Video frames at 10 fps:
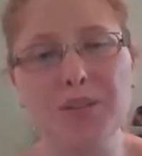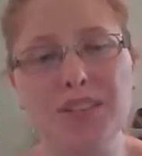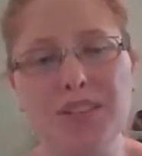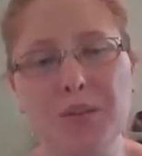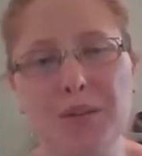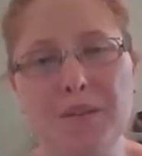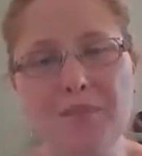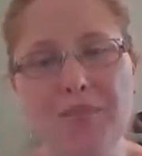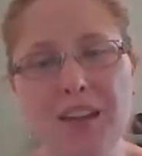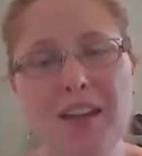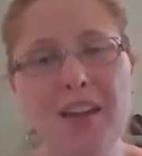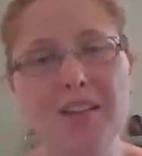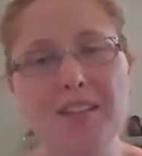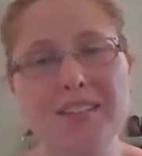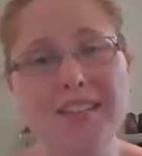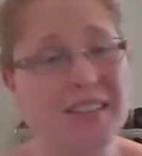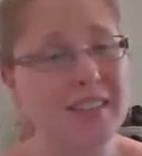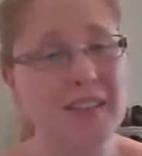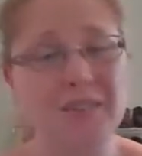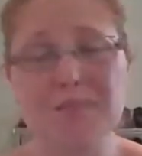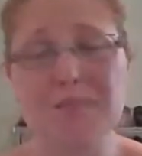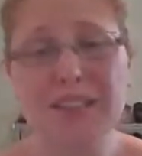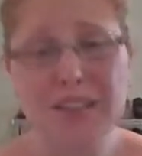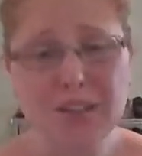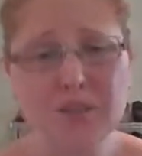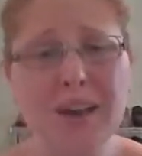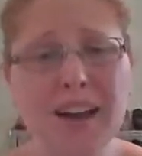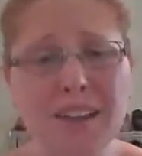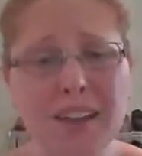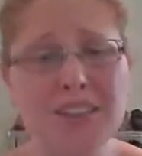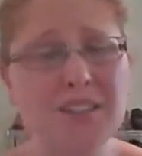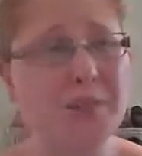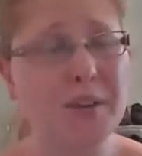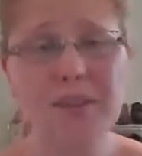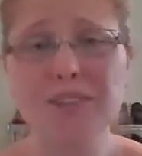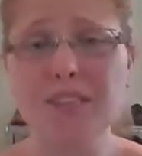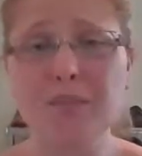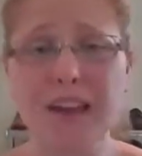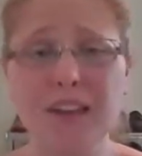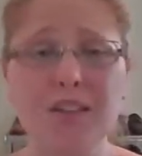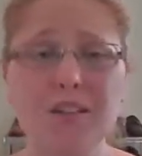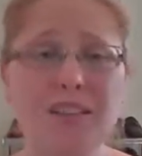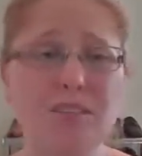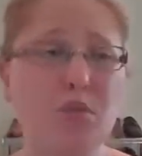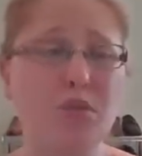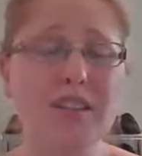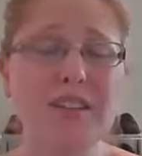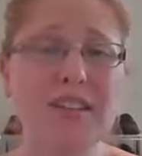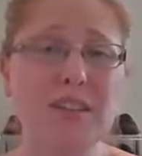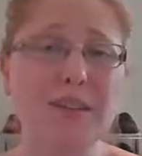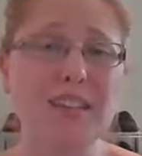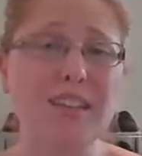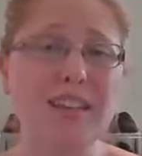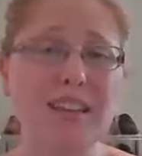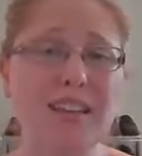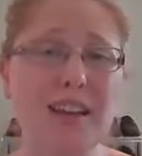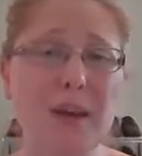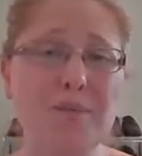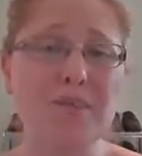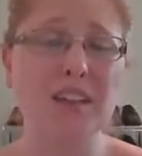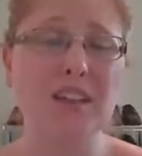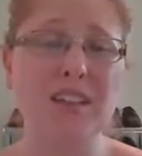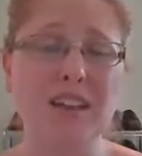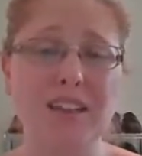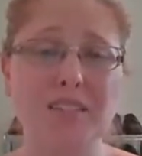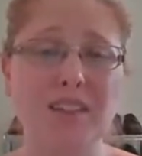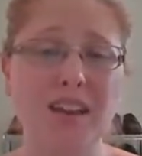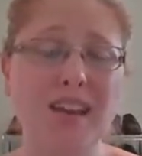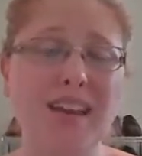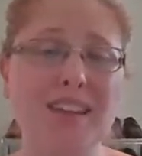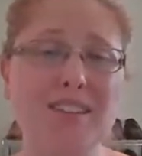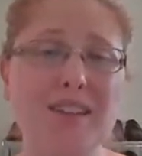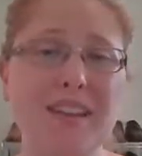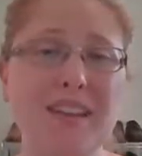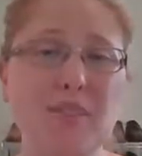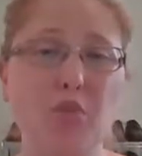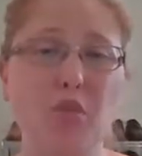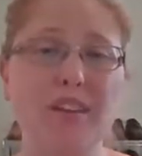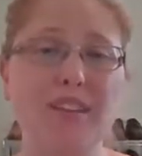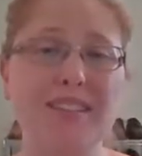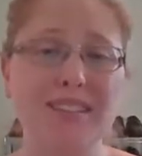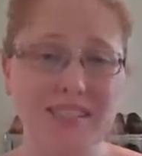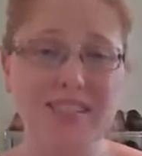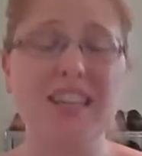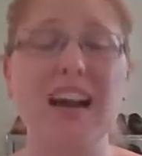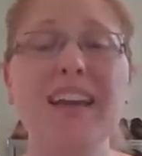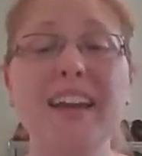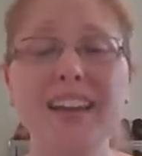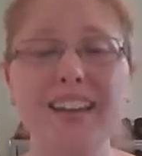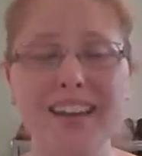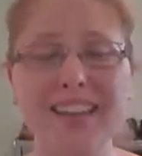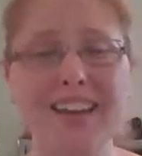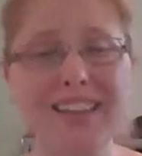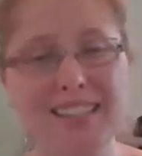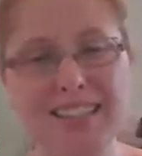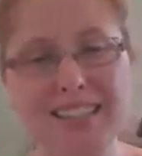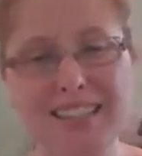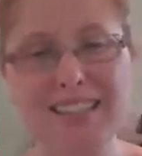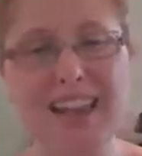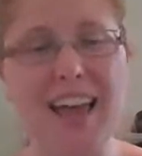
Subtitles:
So you could see that there was political backlash at first about closing borders, especially the kind of Australian border to China in that sense.